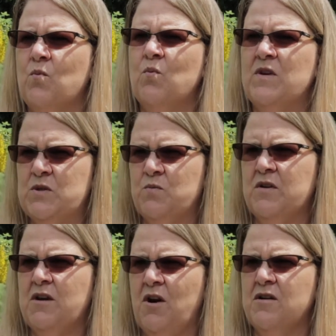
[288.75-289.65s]
was
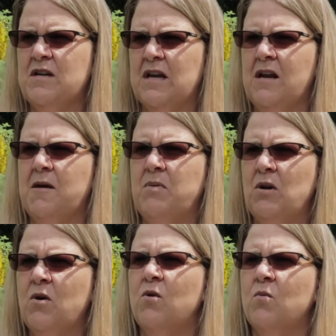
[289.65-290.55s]
really hard to get up
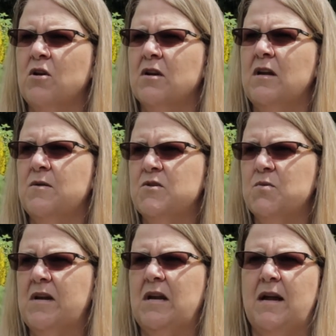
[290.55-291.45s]
and go to work, and I was
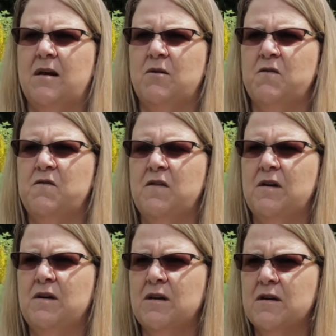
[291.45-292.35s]
running out of
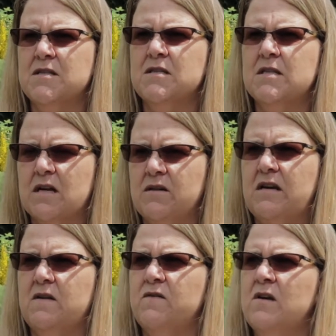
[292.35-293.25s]
sick
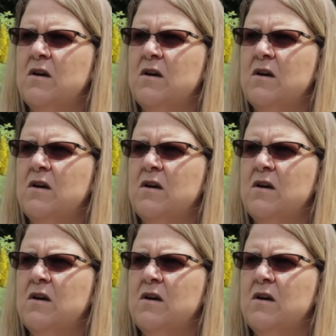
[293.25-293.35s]
leave.